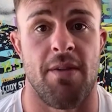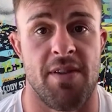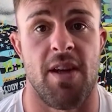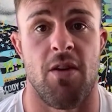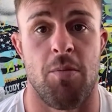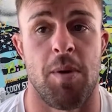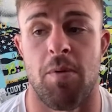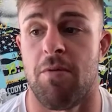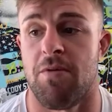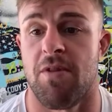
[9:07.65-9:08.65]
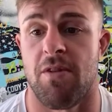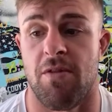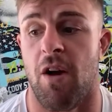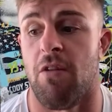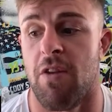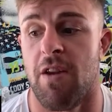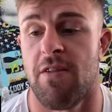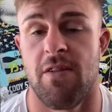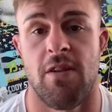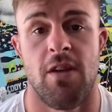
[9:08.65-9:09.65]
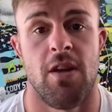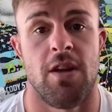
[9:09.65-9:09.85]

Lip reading: I've seen other people solve this,